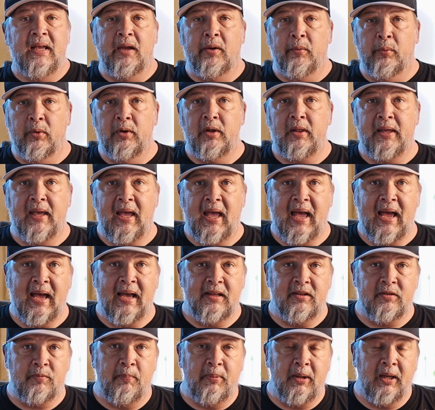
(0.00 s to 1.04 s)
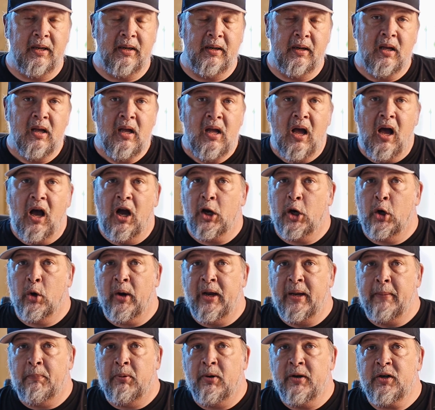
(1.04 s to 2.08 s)
It really has been a
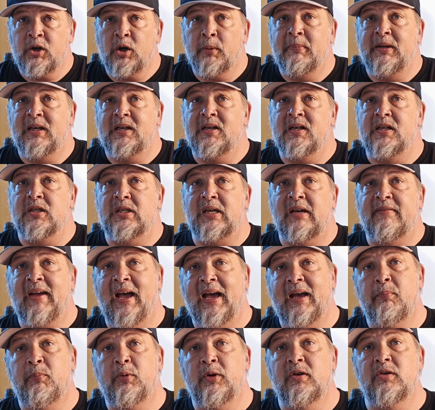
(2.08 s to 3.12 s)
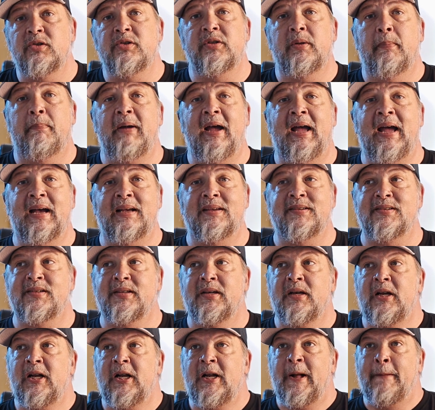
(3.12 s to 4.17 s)
great printer, because I've had printers in the past
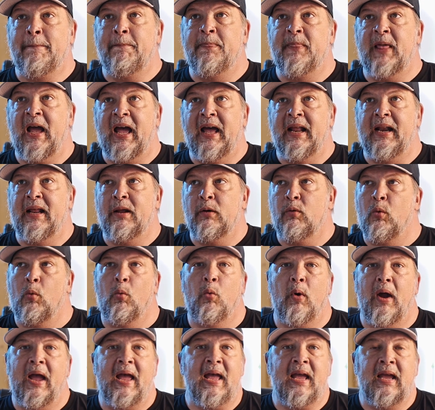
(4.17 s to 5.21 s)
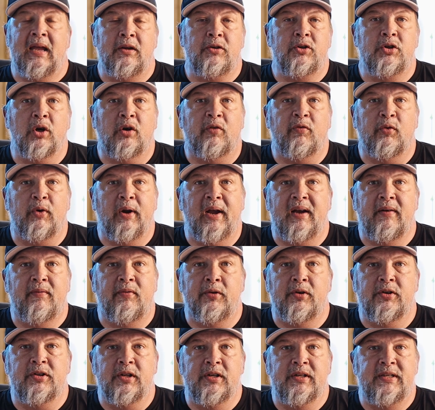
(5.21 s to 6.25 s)
that A, took
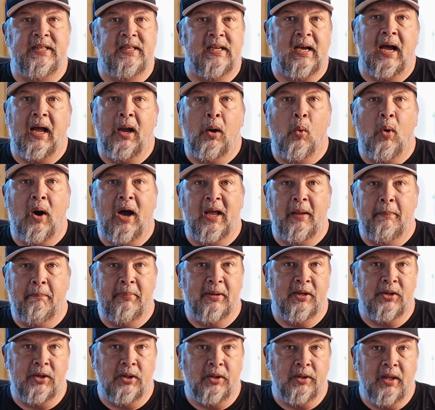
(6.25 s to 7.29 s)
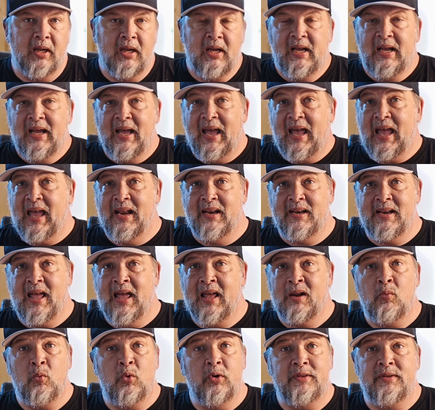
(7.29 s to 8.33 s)
forever to D I Y build, and
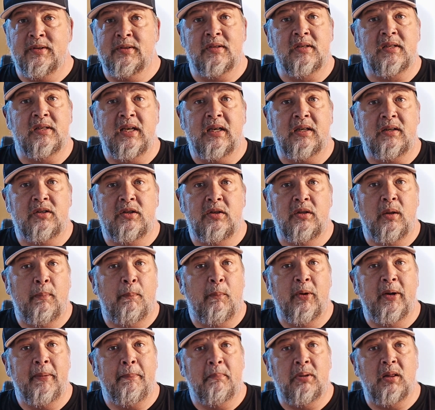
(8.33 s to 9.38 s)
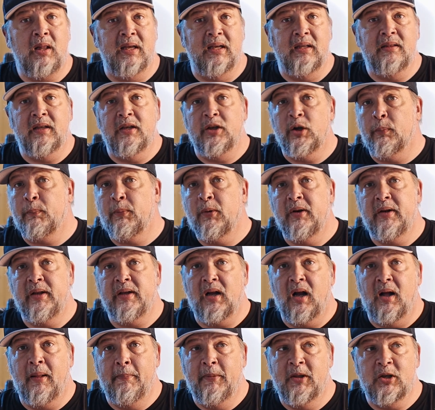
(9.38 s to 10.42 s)
then wouldn't stick to the print plate that you're
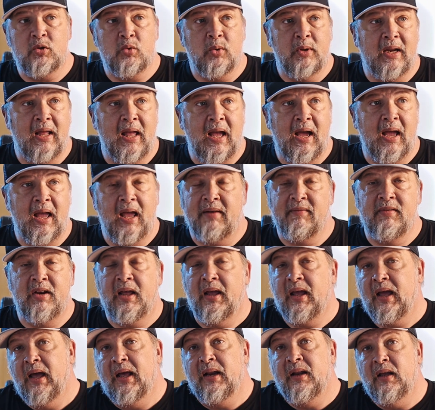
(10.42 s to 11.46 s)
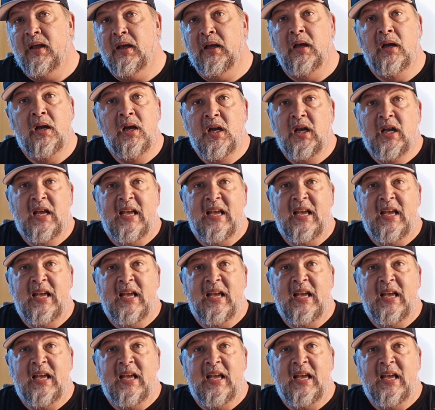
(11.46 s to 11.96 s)
printing on. This one, I haven't had a